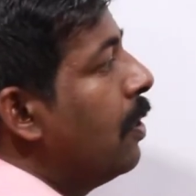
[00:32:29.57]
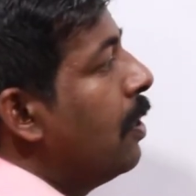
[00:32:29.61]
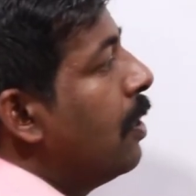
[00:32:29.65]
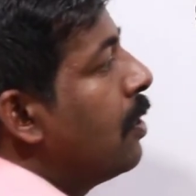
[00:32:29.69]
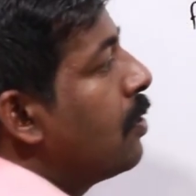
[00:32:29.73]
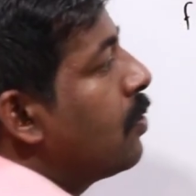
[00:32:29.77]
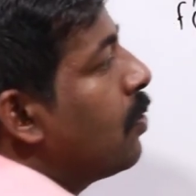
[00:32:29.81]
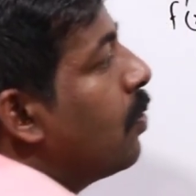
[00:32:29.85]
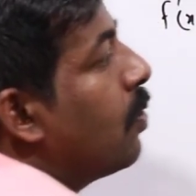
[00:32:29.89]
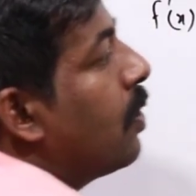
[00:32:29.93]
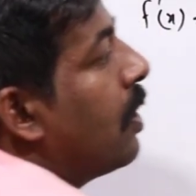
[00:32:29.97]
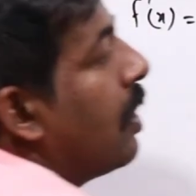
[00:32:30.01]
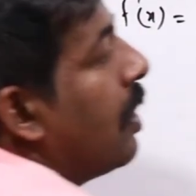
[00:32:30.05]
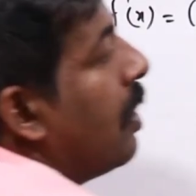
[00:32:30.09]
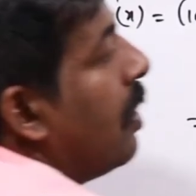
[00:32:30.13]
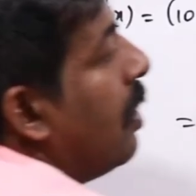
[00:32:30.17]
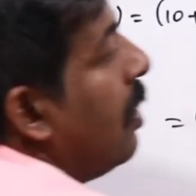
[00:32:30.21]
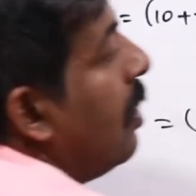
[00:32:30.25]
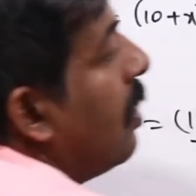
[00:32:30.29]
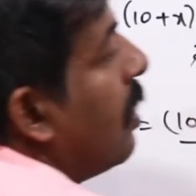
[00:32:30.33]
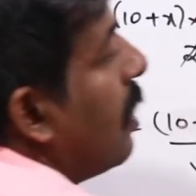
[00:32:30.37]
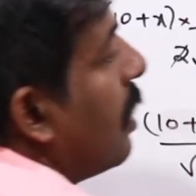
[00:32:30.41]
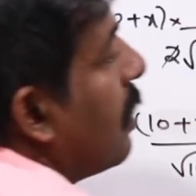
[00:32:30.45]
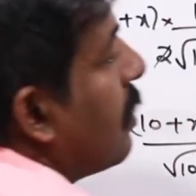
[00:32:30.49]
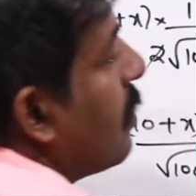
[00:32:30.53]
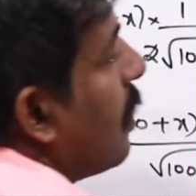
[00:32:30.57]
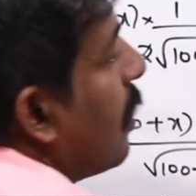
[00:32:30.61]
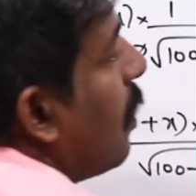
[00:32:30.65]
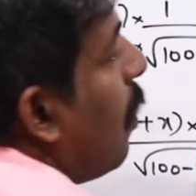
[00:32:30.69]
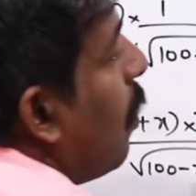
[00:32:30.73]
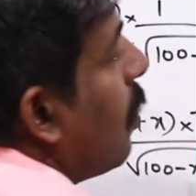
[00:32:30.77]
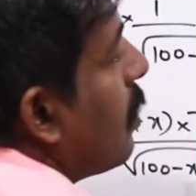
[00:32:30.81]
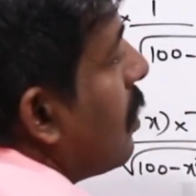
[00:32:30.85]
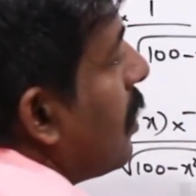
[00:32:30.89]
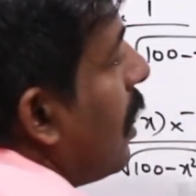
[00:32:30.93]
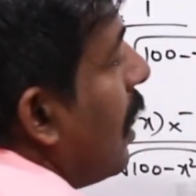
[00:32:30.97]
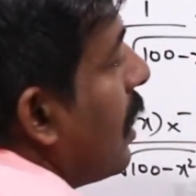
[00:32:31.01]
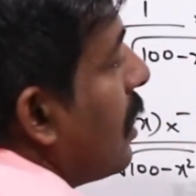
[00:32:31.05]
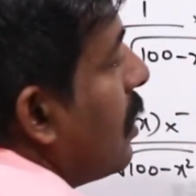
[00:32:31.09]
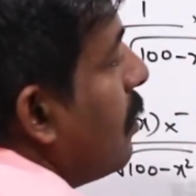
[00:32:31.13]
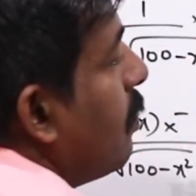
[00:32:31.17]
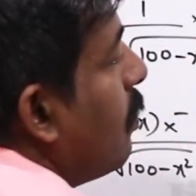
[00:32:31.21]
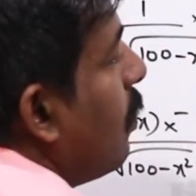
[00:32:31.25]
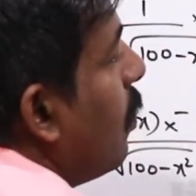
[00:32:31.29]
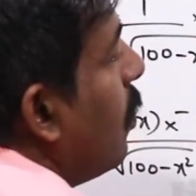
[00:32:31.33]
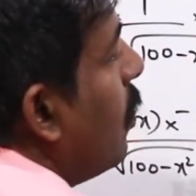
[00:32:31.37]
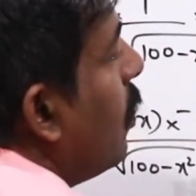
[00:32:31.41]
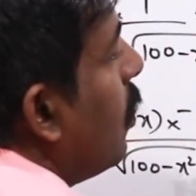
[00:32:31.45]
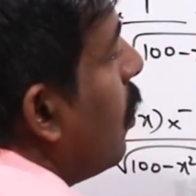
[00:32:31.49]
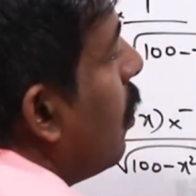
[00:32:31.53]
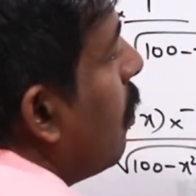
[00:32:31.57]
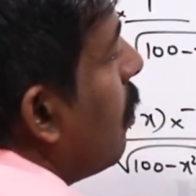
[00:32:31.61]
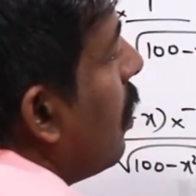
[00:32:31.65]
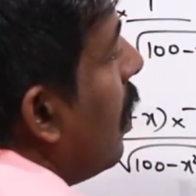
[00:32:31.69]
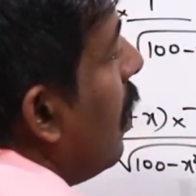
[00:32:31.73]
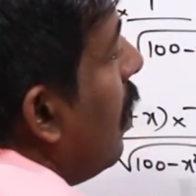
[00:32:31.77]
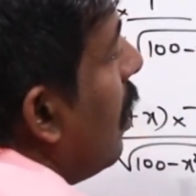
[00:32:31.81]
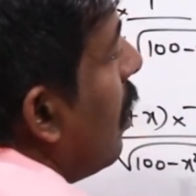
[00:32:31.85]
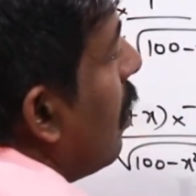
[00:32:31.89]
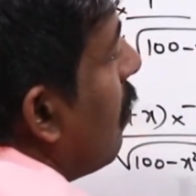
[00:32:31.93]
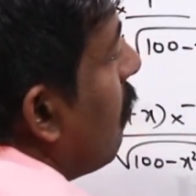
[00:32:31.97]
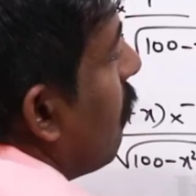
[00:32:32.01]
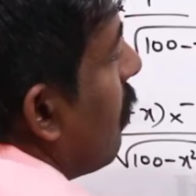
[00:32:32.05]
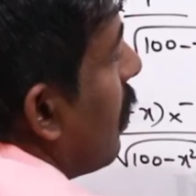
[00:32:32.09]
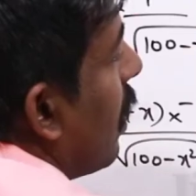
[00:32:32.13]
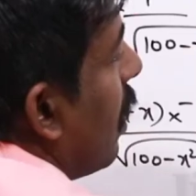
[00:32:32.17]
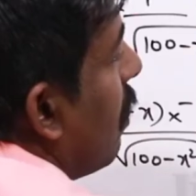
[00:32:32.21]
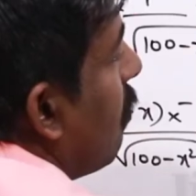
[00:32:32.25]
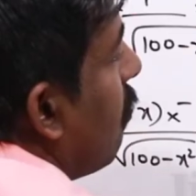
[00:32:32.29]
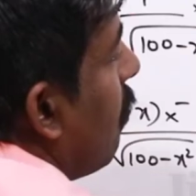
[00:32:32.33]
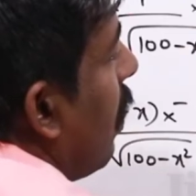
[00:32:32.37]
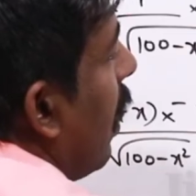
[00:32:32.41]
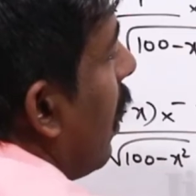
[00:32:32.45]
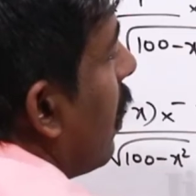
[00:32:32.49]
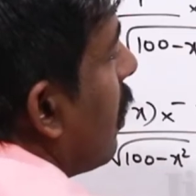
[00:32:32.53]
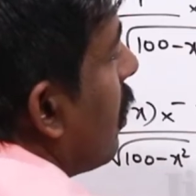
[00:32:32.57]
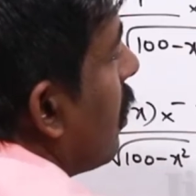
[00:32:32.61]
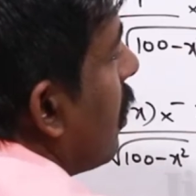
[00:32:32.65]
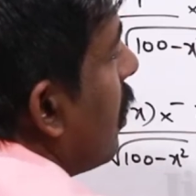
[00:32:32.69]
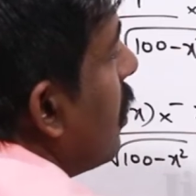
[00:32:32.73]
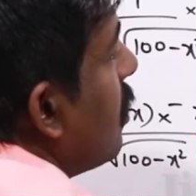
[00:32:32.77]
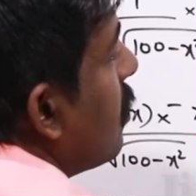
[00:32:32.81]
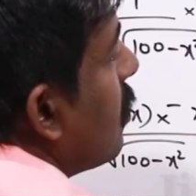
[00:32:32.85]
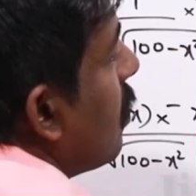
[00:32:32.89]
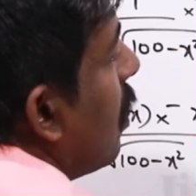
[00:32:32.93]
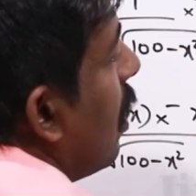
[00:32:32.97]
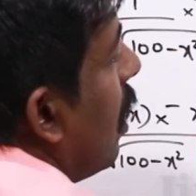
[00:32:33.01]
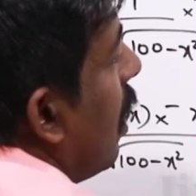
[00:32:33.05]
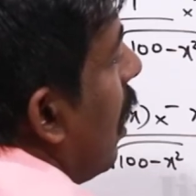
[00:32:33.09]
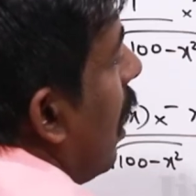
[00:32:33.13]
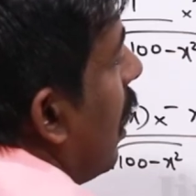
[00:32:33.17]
So here it's a quadratic polynomial. We can factorize.